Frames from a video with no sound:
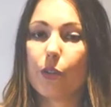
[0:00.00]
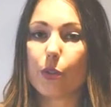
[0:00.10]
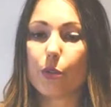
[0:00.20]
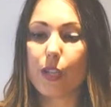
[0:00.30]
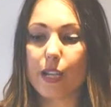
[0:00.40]
so
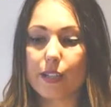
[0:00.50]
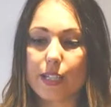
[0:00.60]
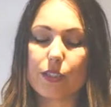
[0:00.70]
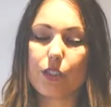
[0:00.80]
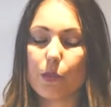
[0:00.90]
you can
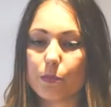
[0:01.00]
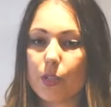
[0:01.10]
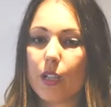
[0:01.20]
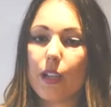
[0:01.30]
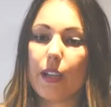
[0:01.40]
get
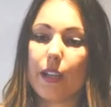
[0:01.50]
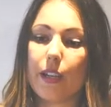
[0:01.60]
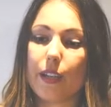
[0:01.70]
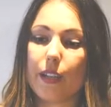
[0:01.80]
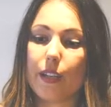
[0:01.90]
some uh,
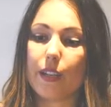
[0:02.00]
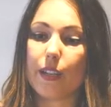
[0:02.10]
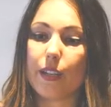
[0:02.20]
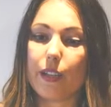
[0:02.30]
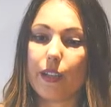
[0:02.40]

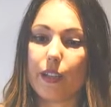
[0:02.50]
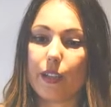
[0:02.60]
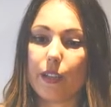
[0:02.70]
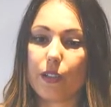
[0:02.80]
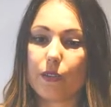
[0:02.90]

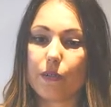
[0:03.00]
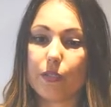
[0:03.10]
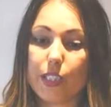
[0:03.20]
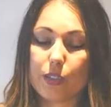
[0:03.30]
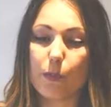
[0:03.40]
uh,
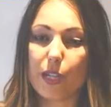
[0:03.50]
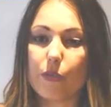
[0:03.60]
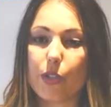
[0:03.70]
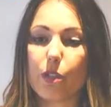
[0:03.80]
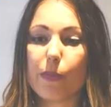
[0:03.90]
these omega
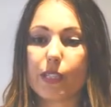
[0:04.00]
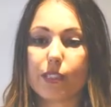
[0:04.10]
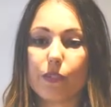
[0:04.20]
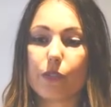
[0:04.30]
3 and omega 6